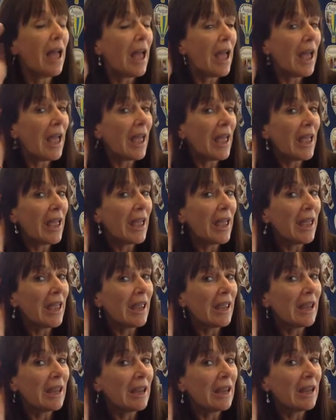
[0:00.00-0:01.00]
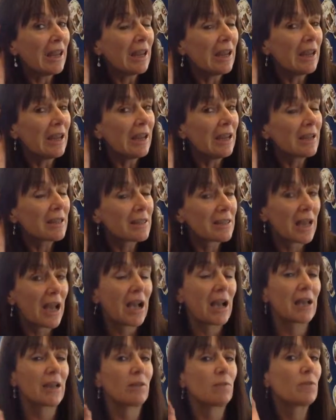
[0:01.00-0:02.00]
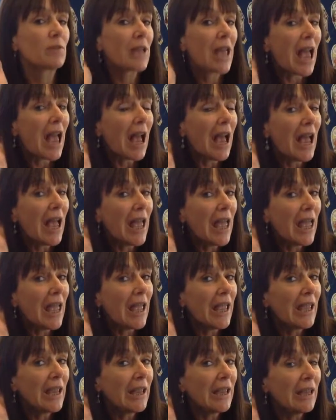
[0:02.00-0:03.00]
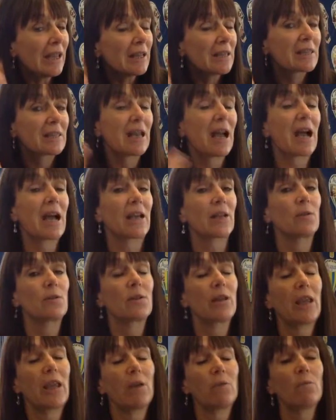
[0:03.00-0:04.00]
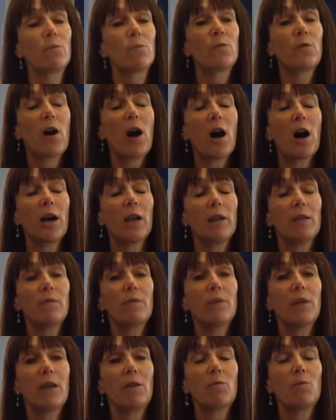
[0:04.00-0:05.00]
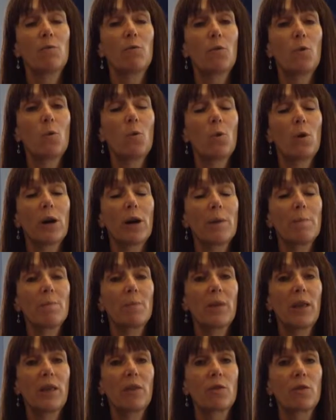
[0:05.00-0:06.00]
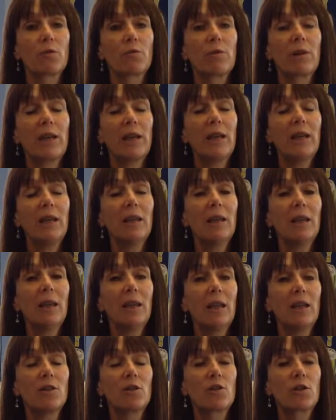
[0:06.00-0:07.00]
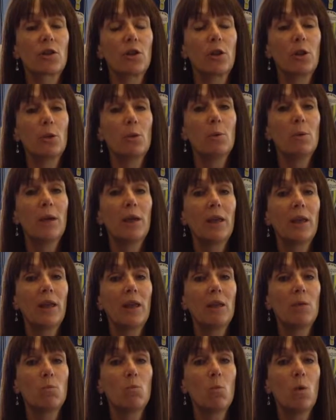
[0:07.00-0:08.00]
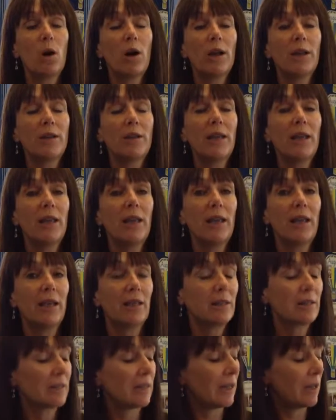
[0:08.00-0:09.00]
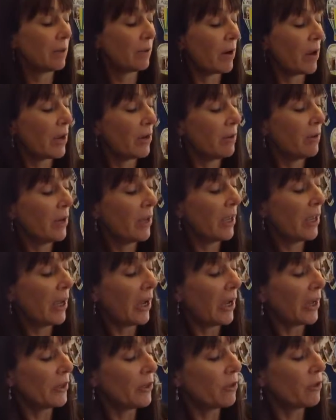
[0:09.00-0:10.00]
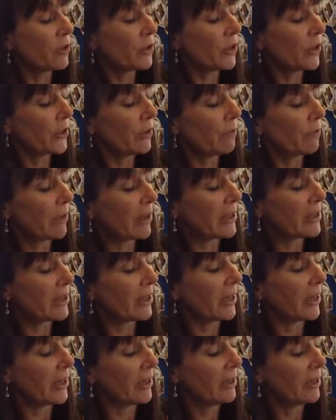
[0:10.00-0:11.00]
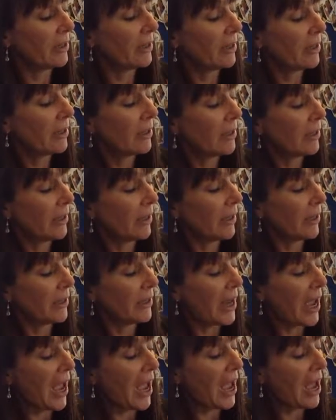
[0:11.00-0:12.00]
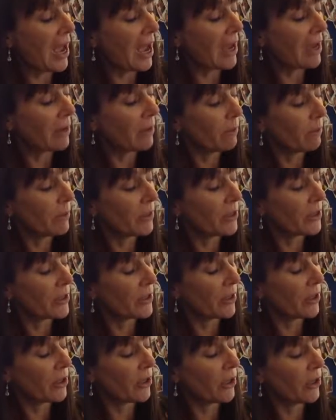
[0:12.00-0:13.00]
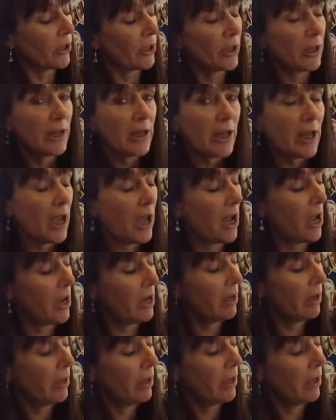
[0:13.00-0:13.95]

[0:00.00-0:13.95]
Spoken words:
A sound in 5, in 4, in 3, in 2, in 1, in 0. And you should have written an A, which is a curly cur,